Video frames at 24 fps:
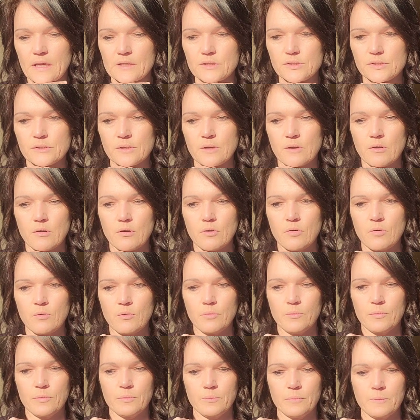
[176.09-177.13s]
So
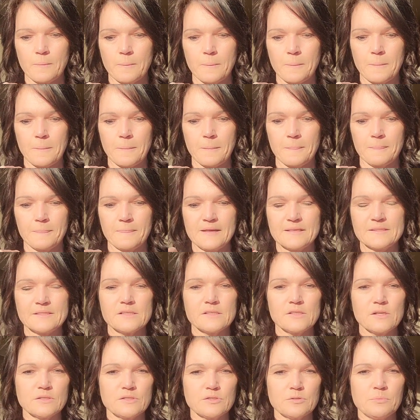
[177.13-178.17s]
this
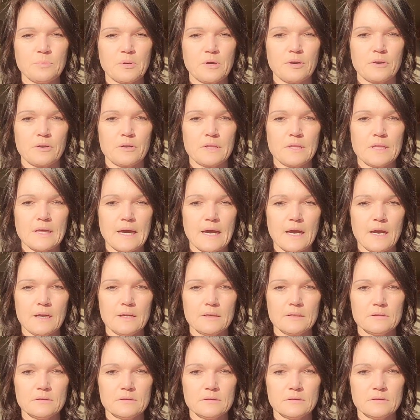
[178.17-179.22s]
is also part of that
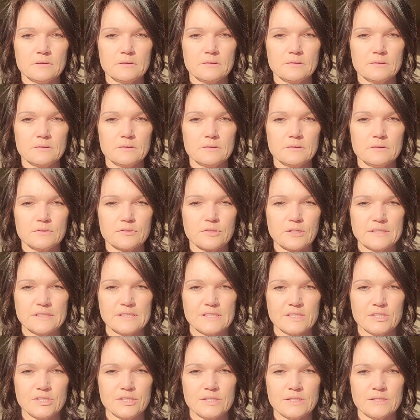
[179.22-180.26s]

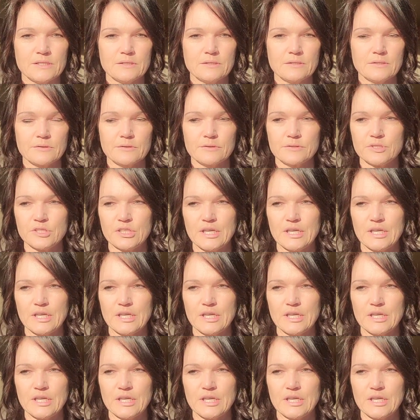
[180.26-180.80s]
transition or